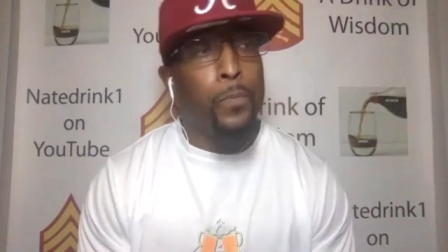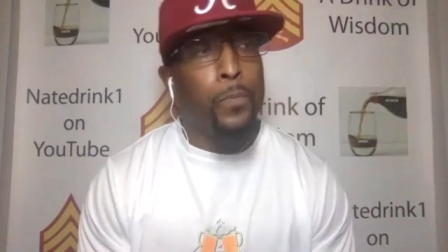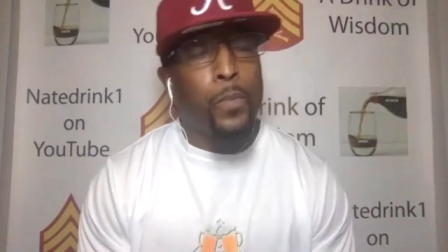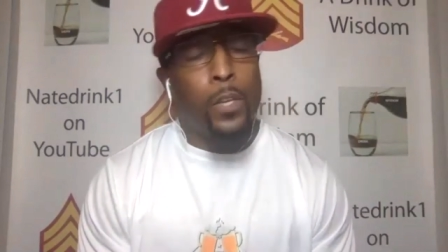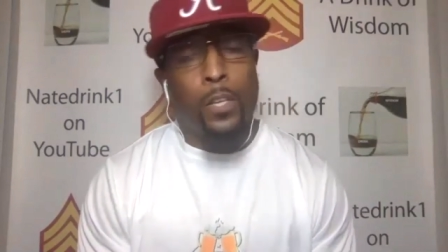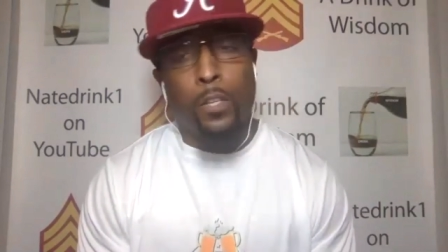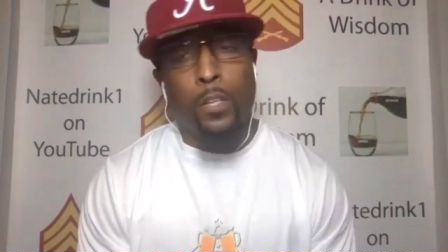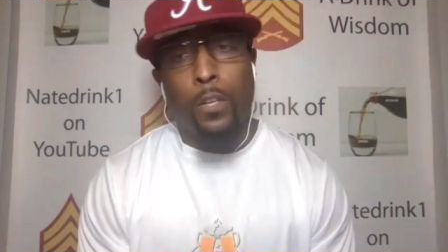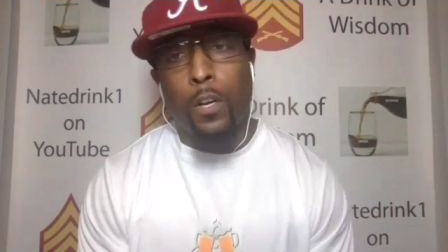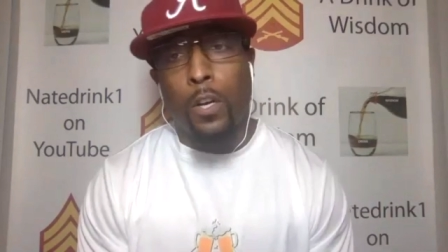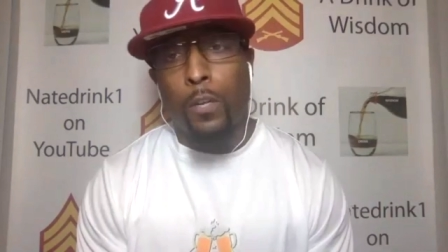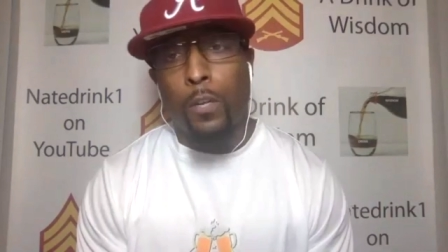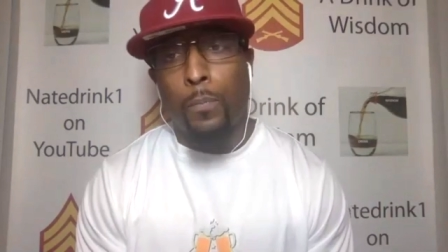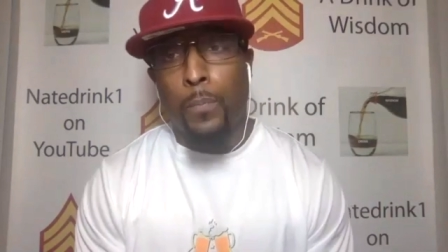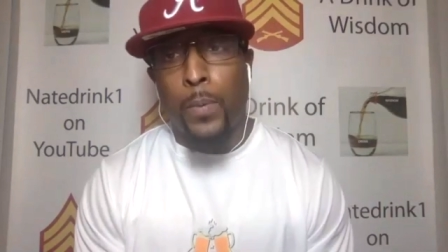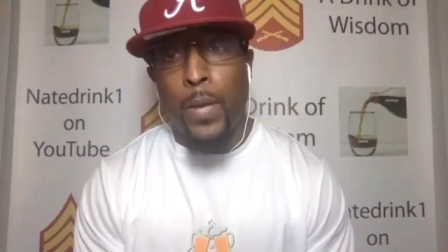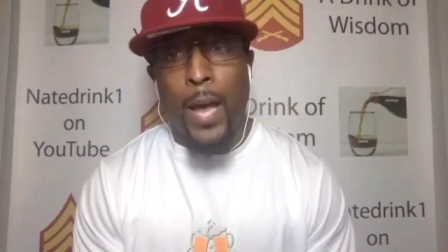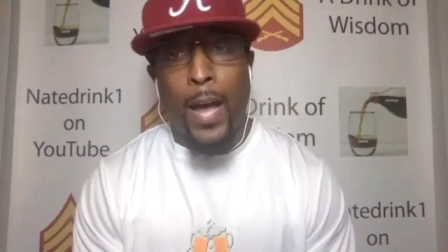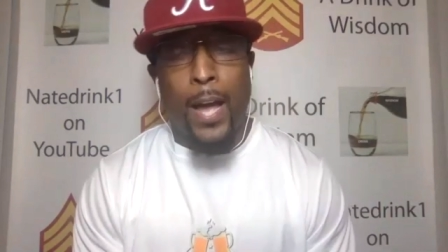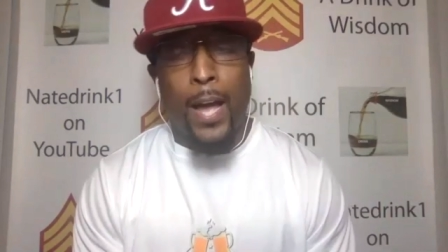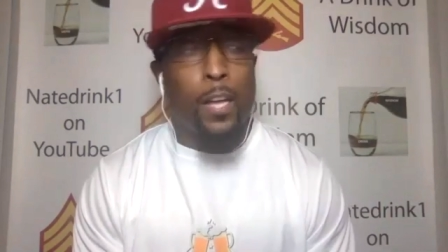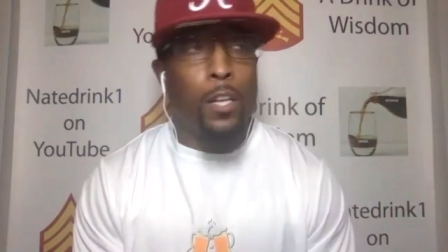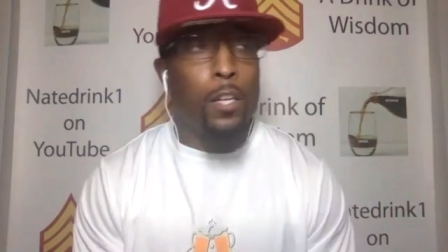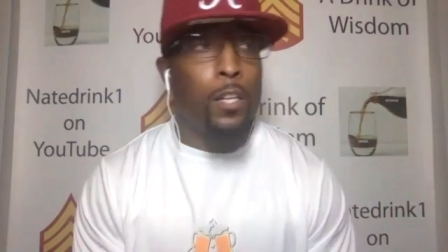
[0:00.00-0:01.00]
and you're going to be
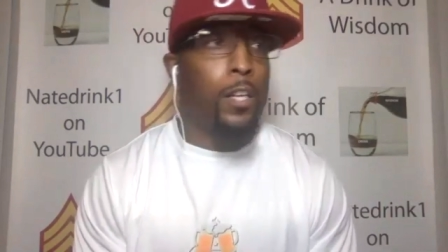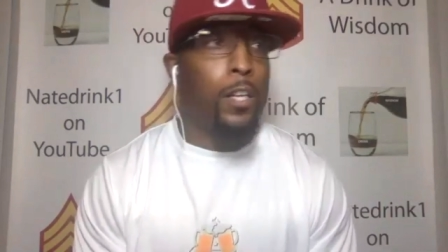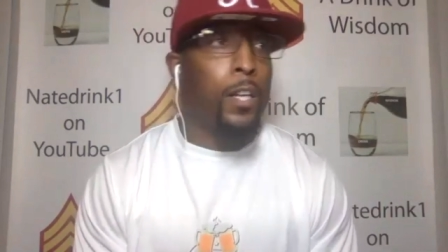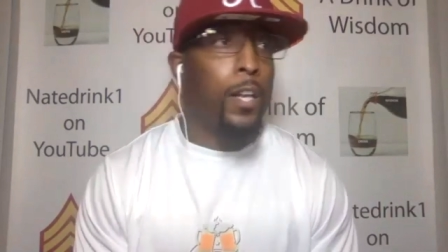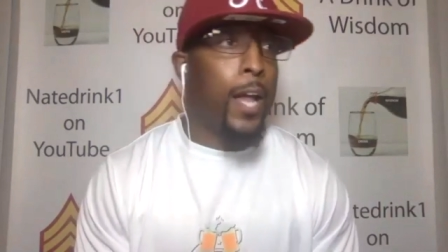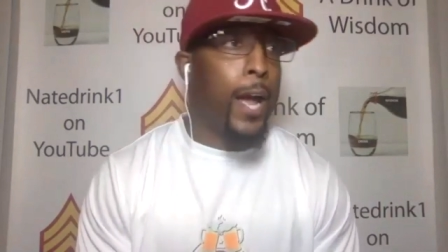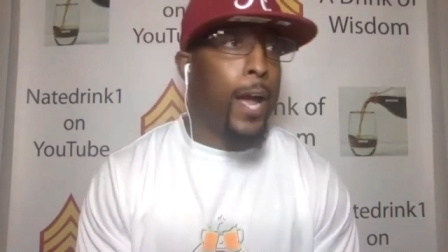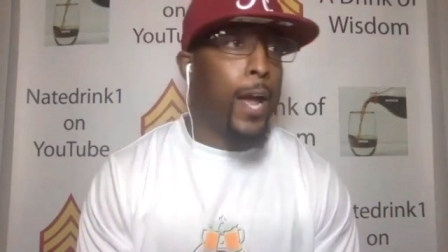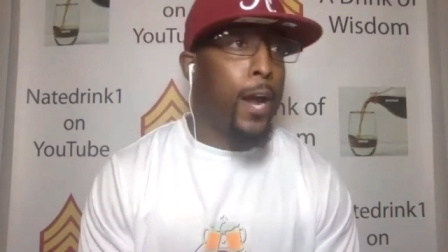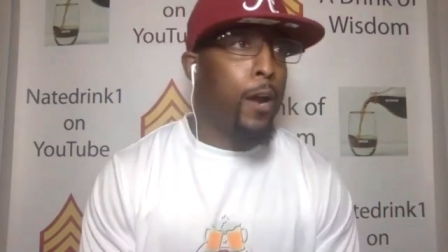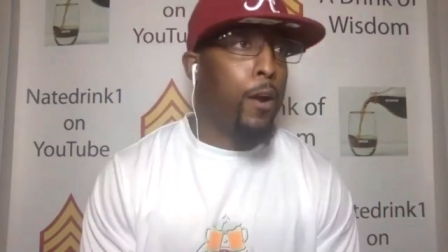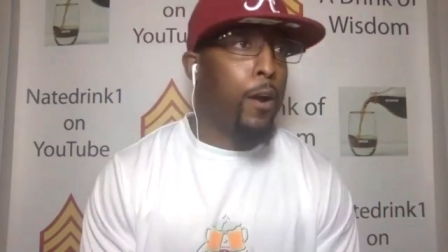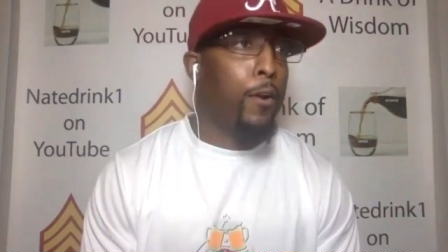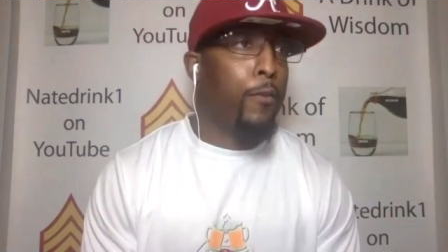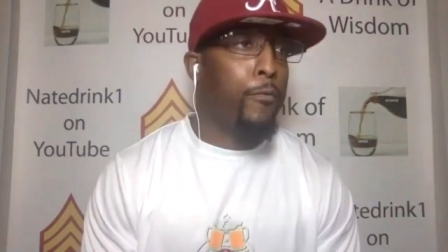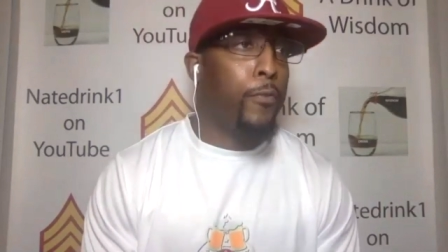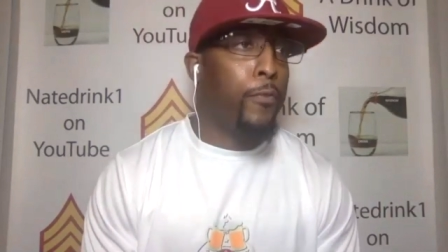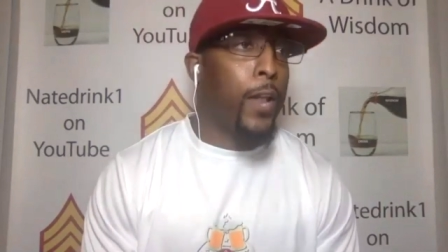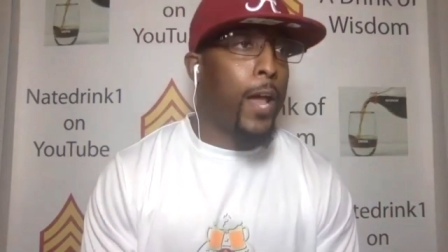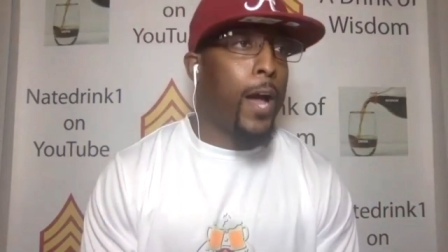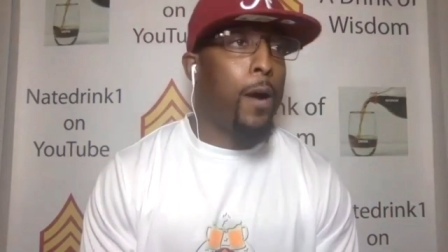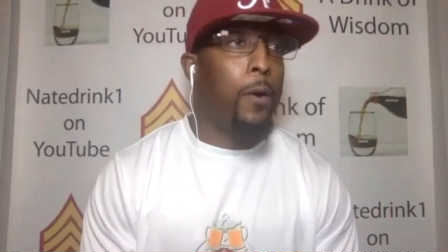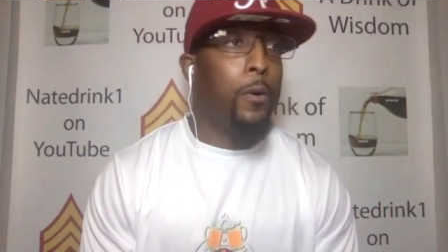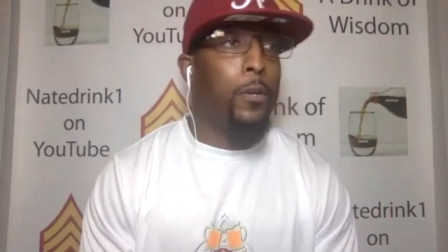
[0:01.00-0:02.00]
out here looking like Ereck
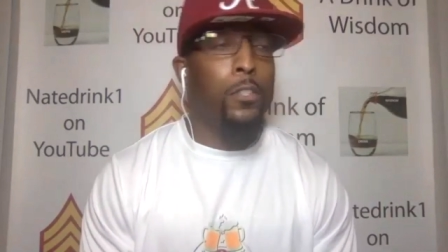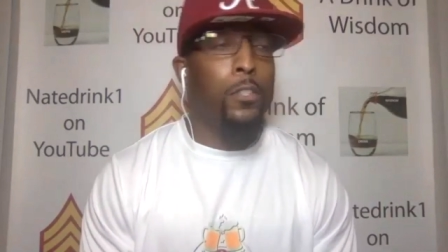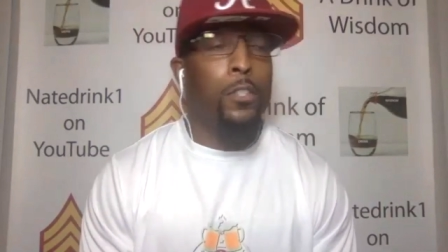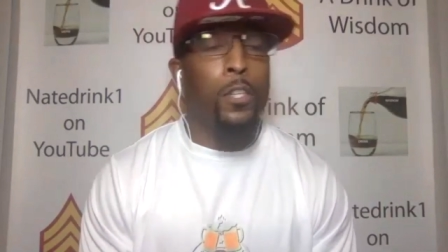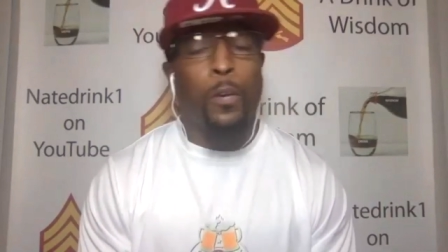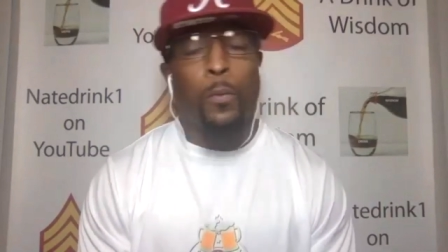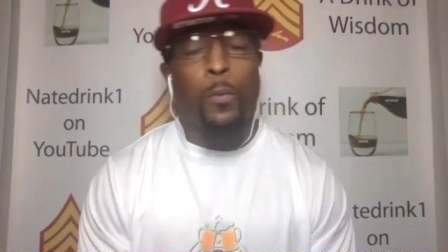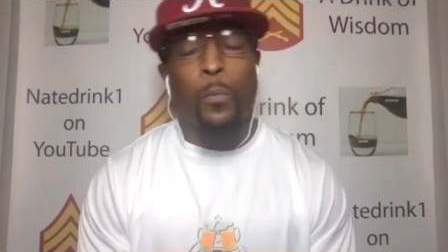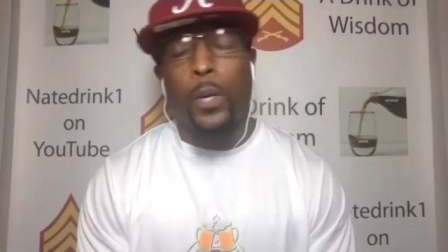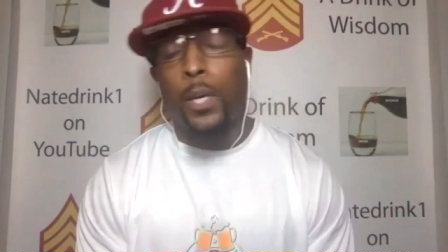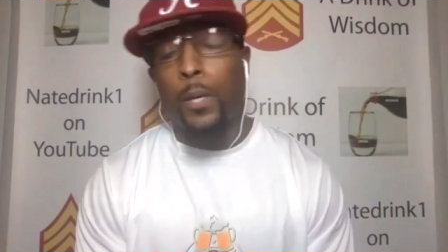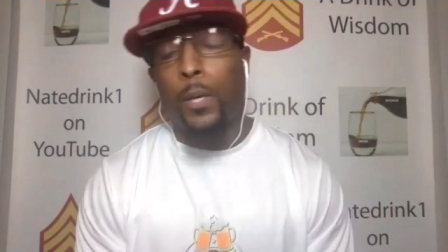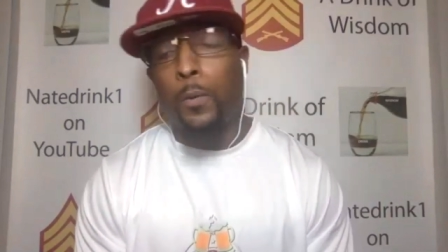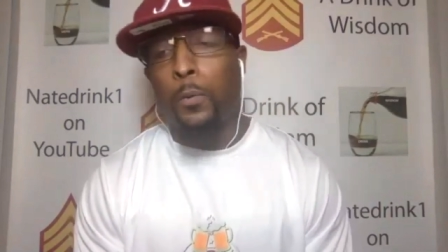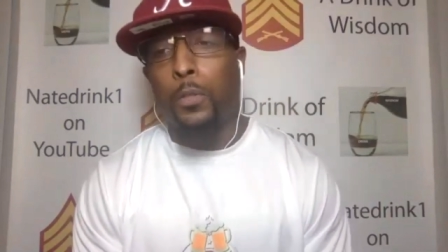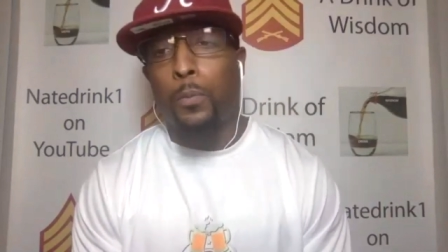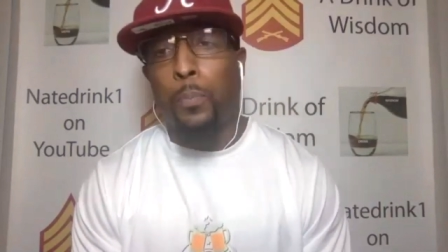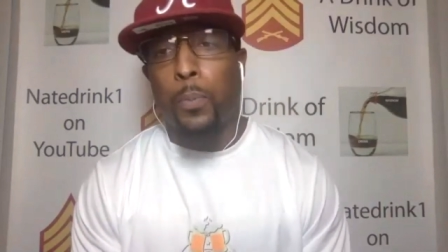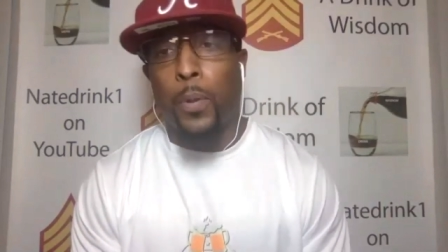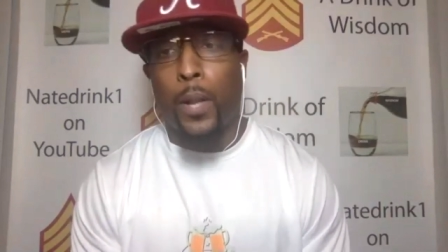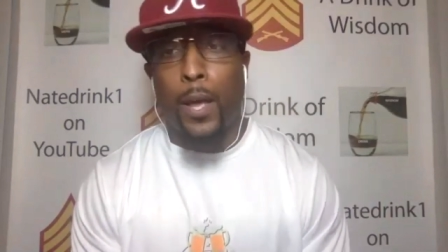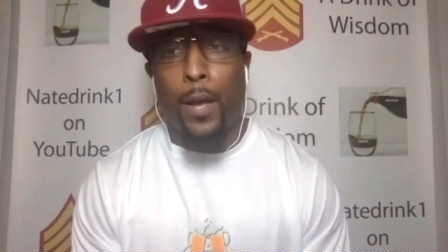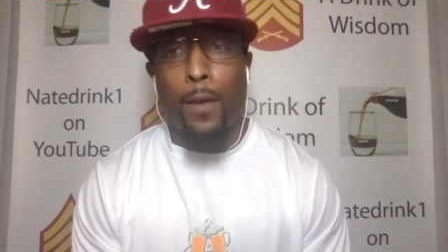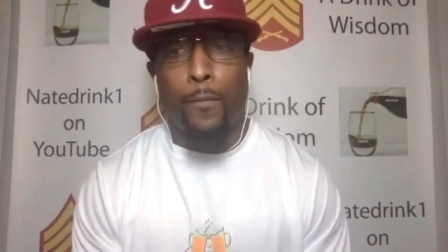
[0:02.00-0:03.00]
Flowers when he was
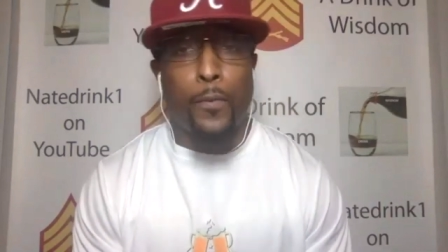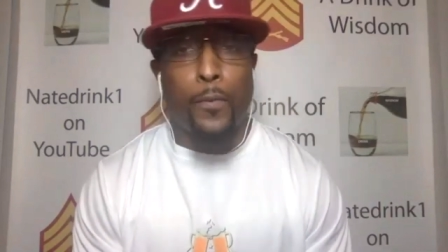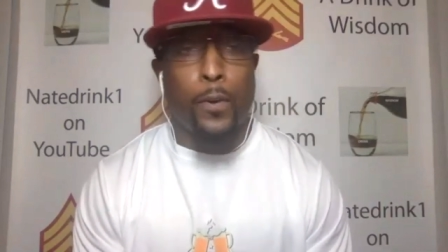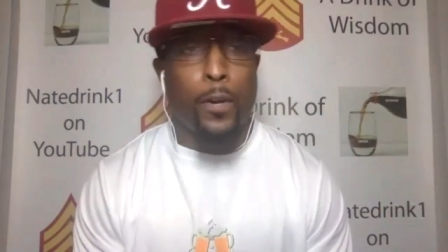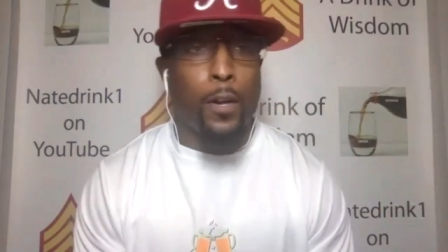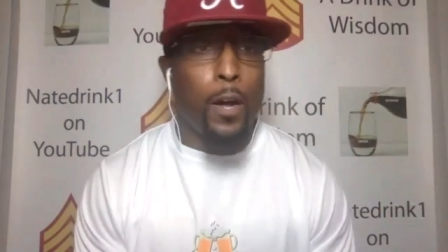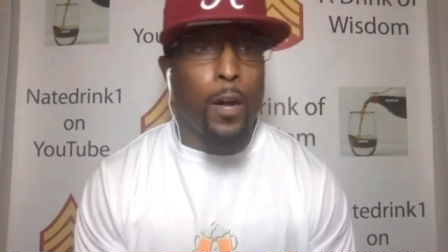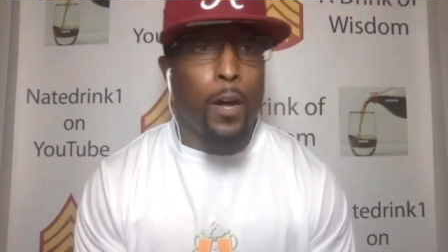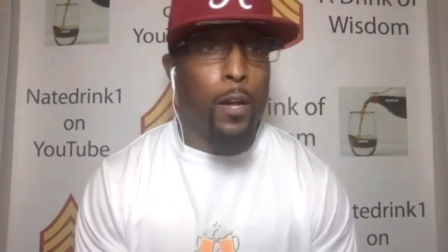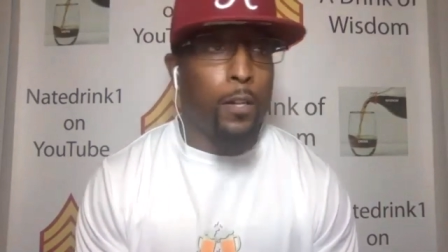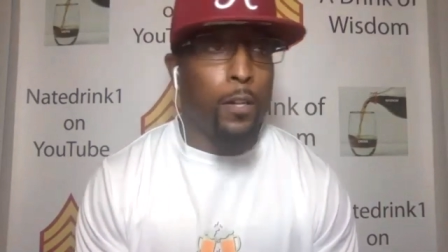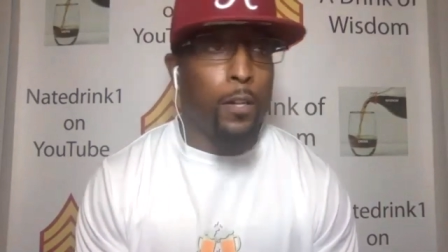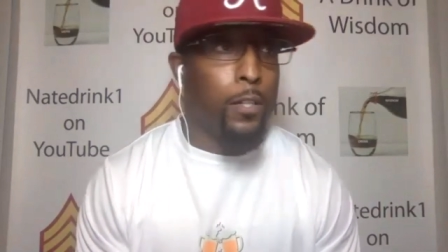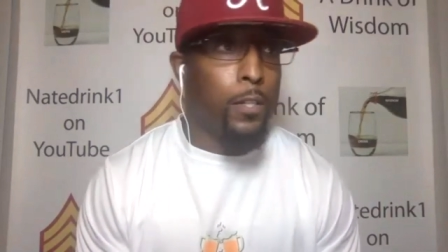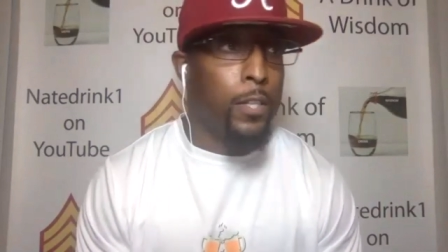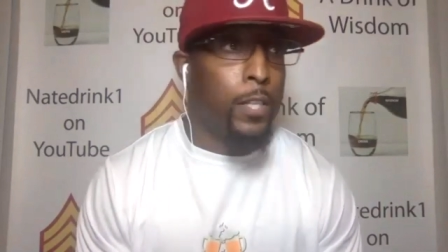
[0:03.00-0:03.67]
playing for uh,